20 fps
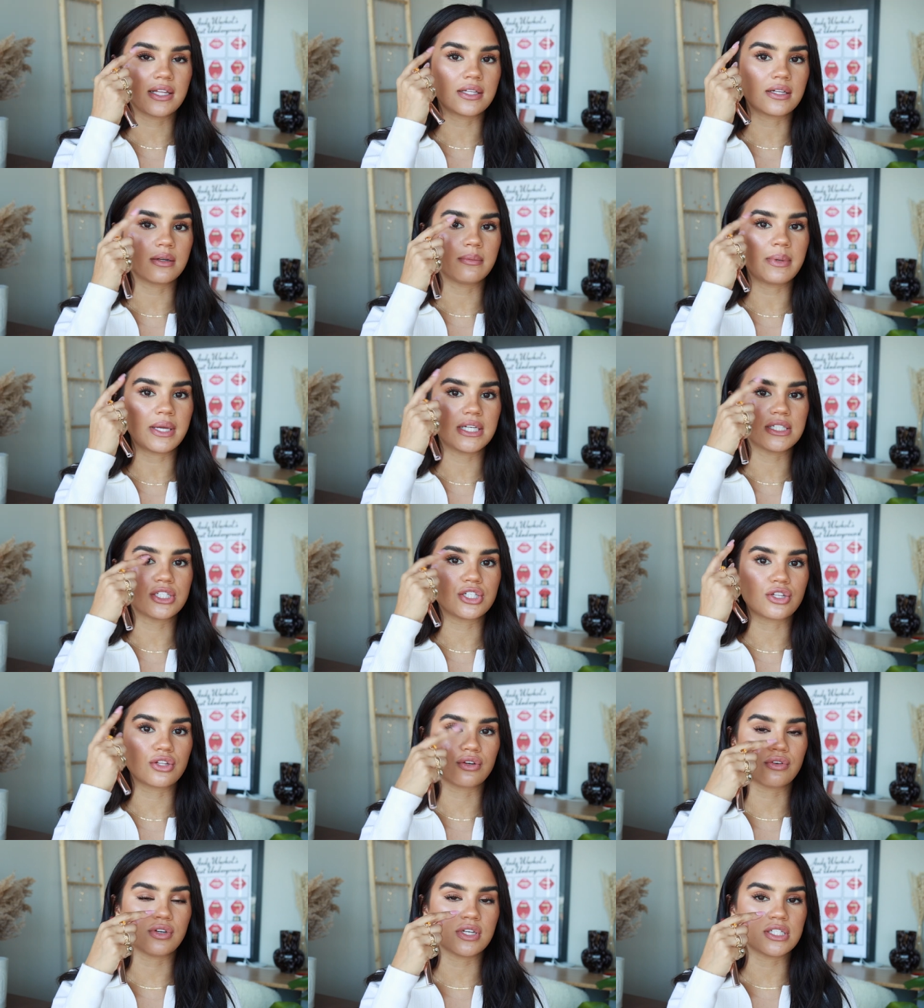a little bit
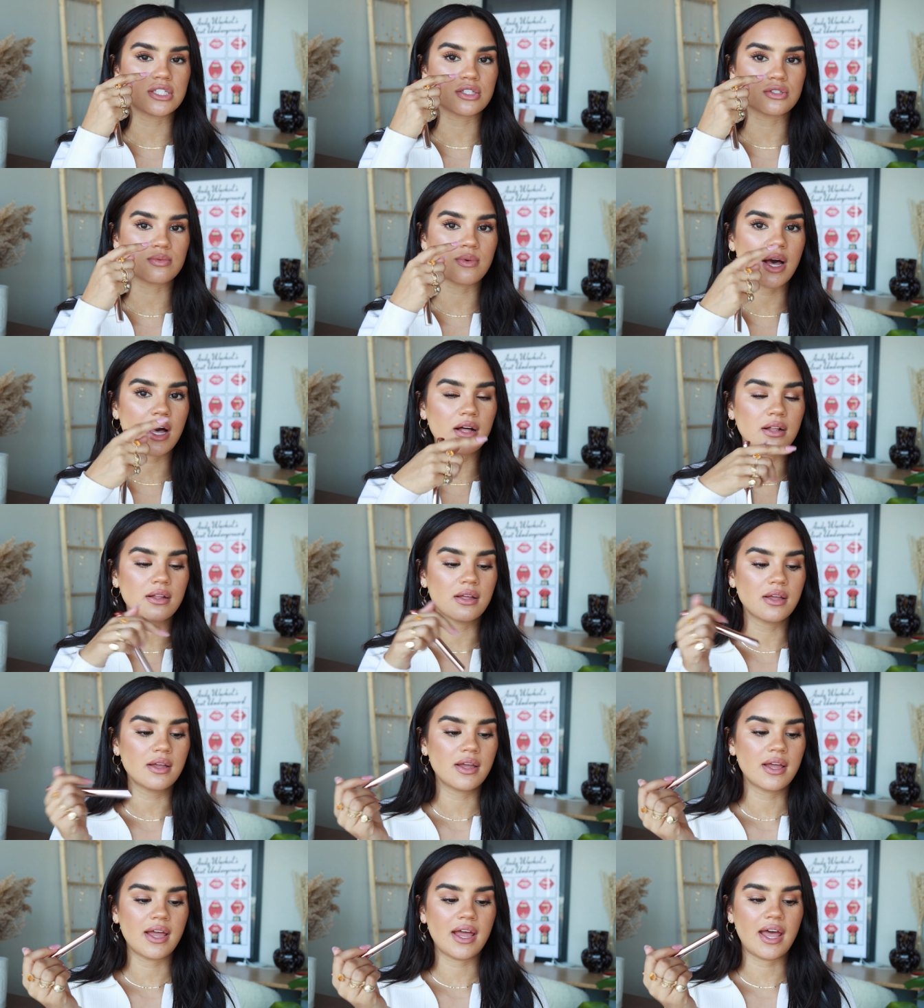into the crease as
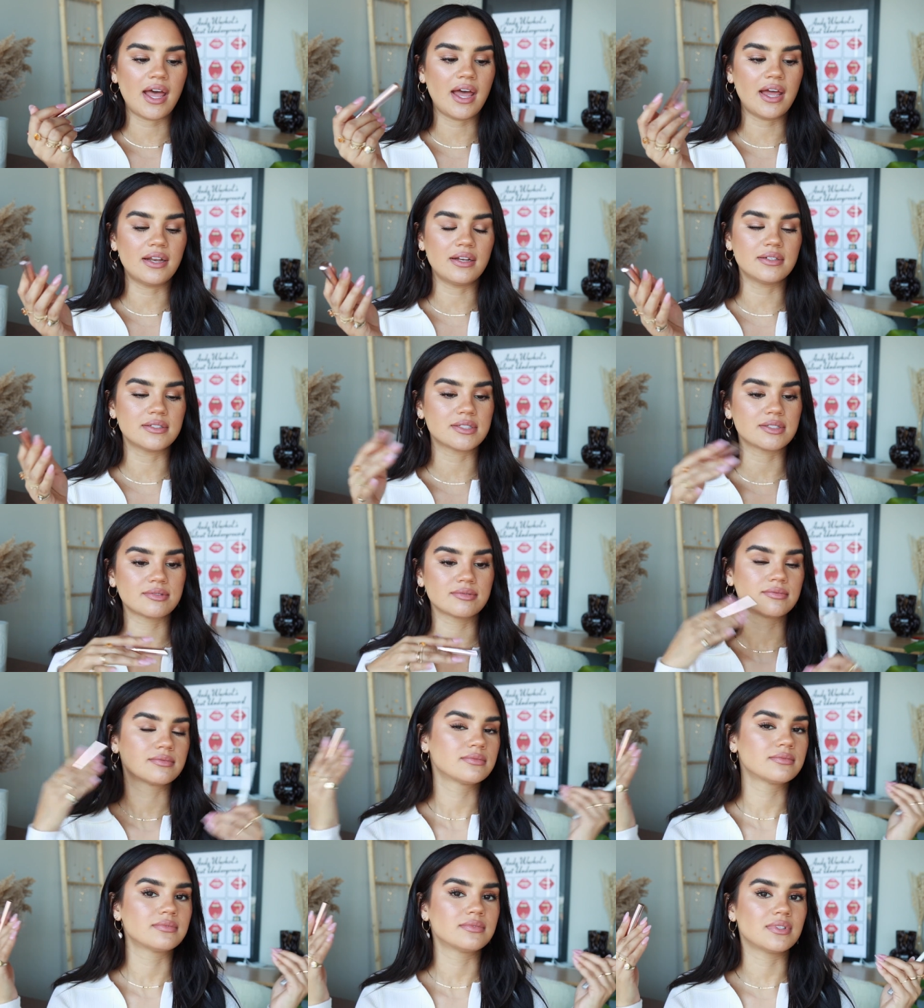well. And
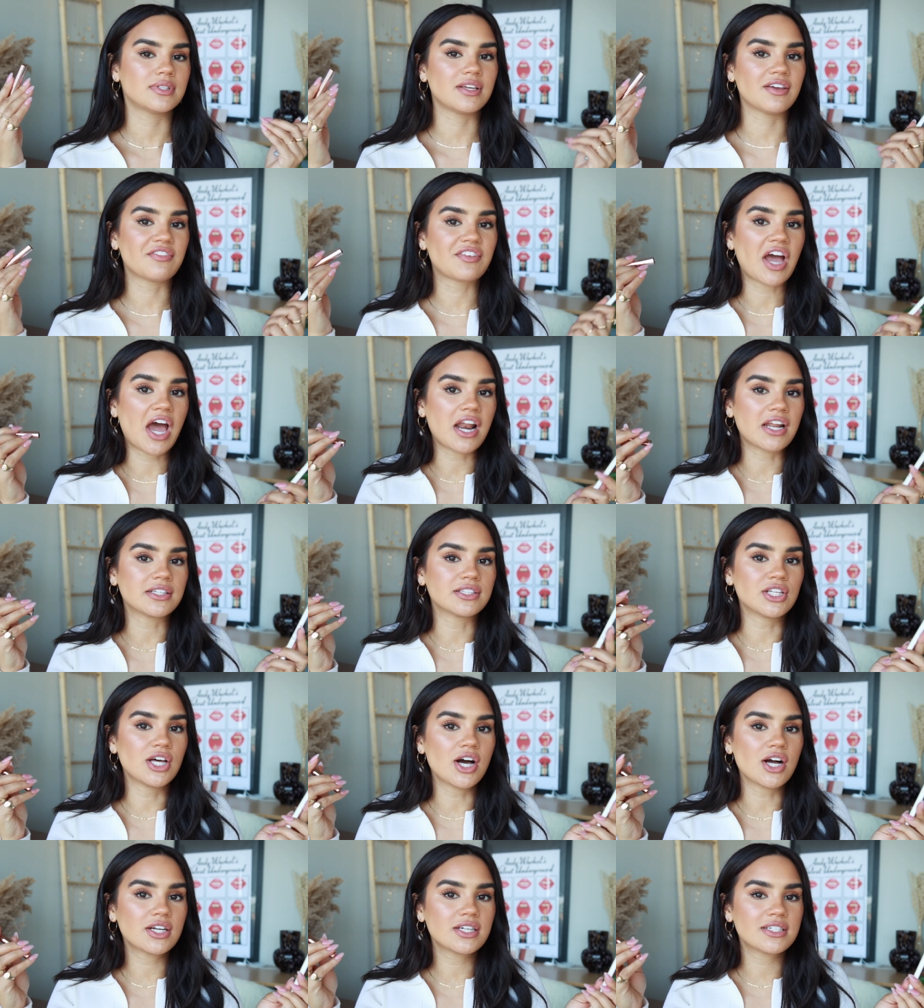you've got a
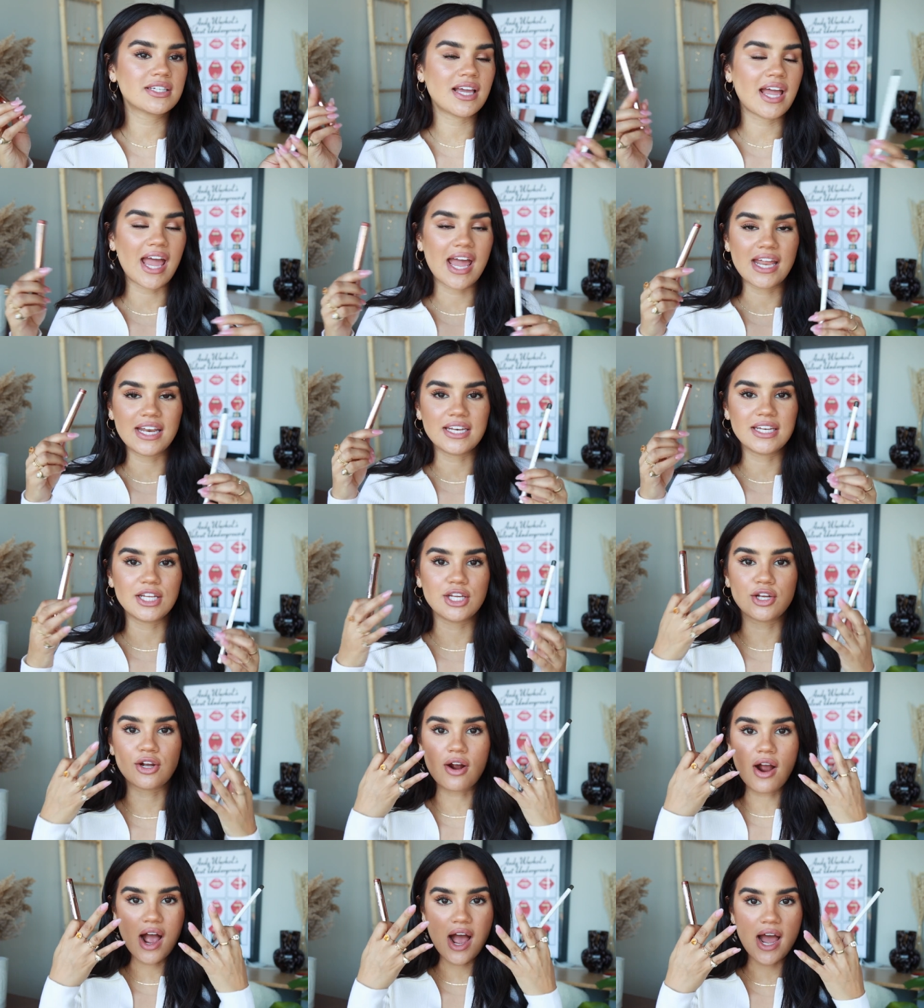look and
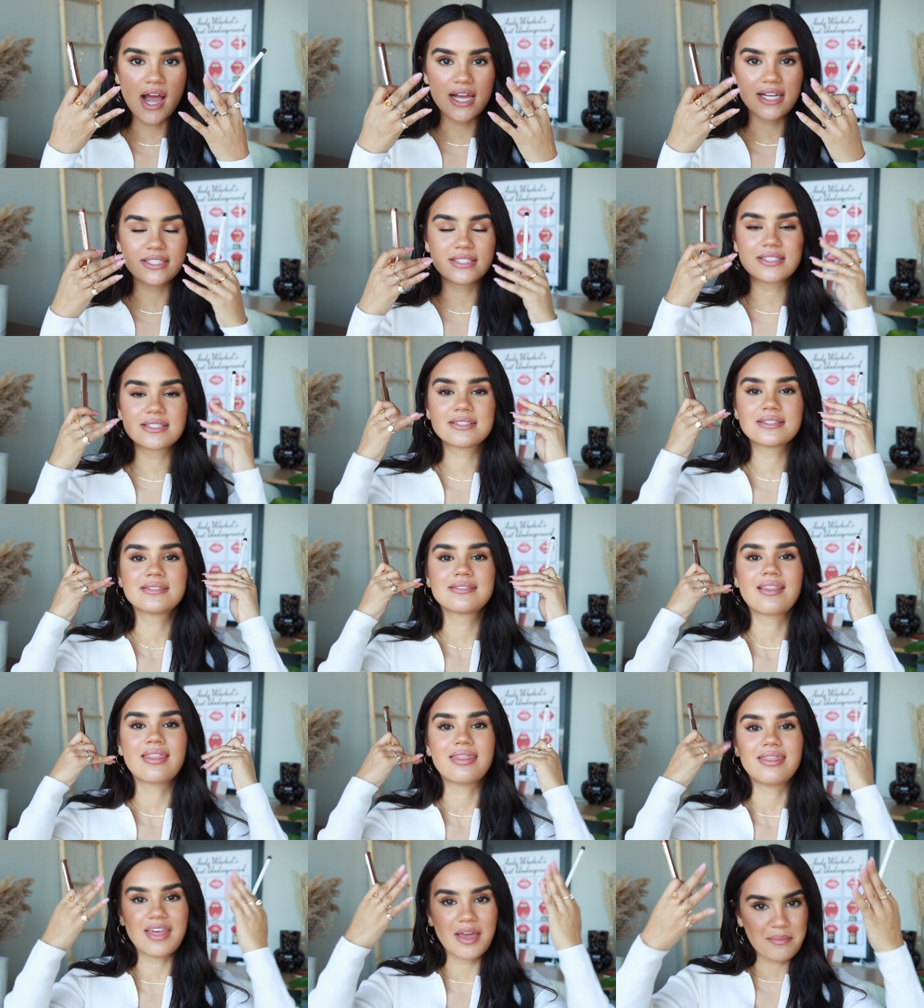your eyes
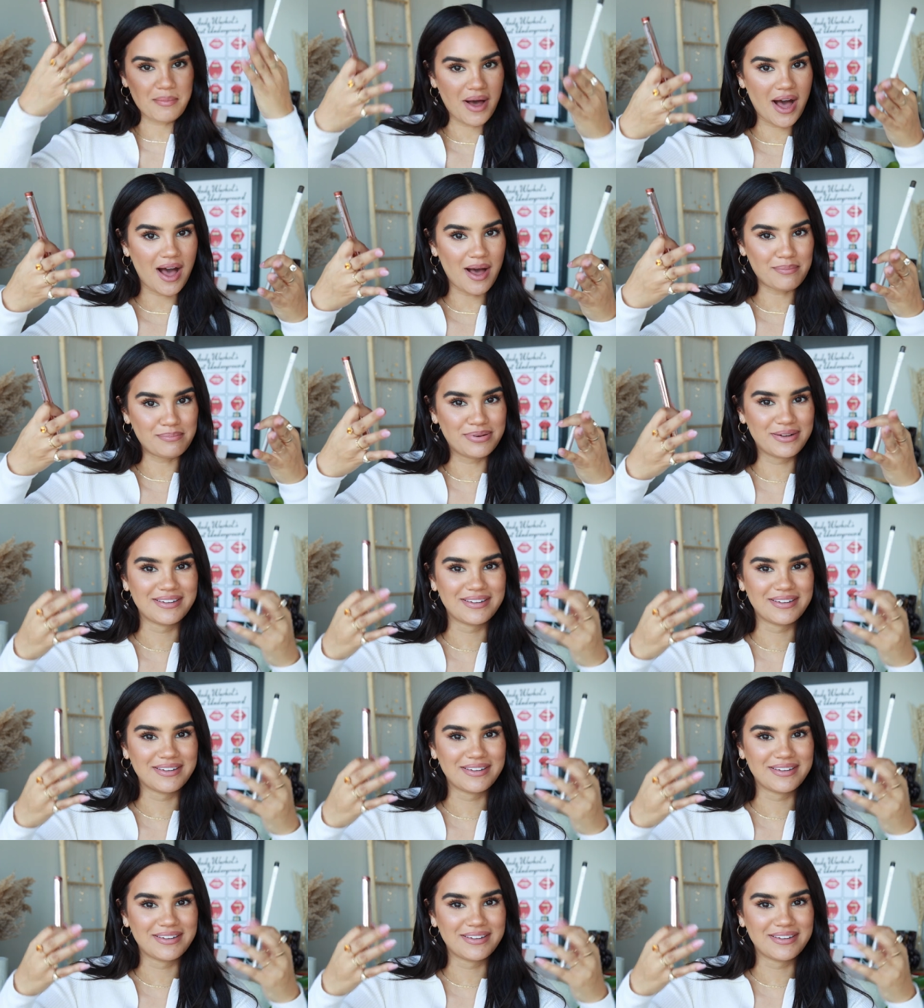they pop.